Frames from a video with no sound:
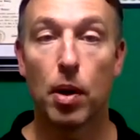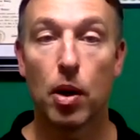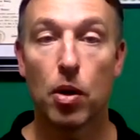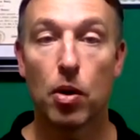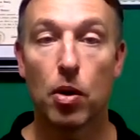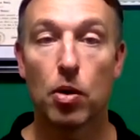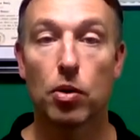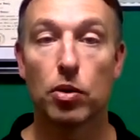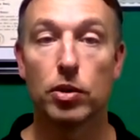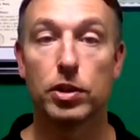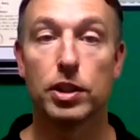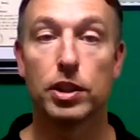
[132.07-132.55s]

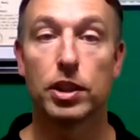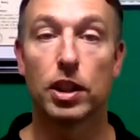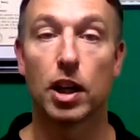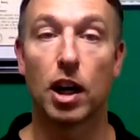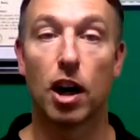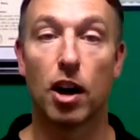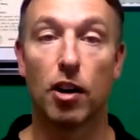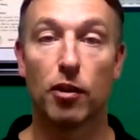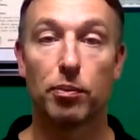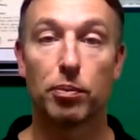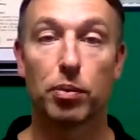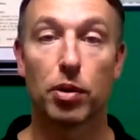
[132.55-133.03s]

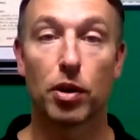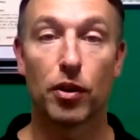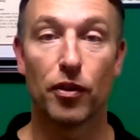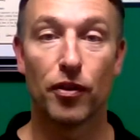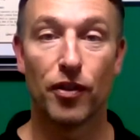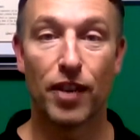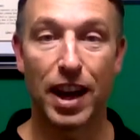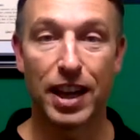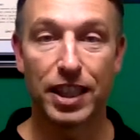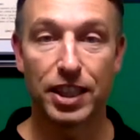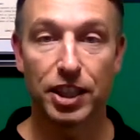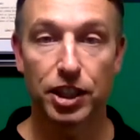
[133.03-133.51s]
modes of
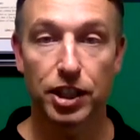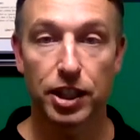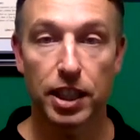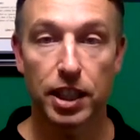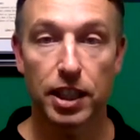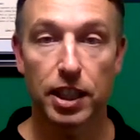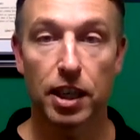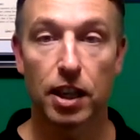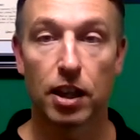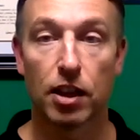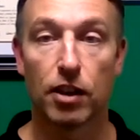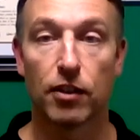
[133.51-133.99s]

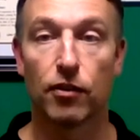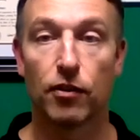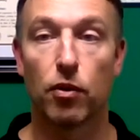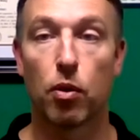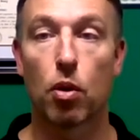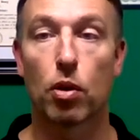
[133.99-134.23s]
prevention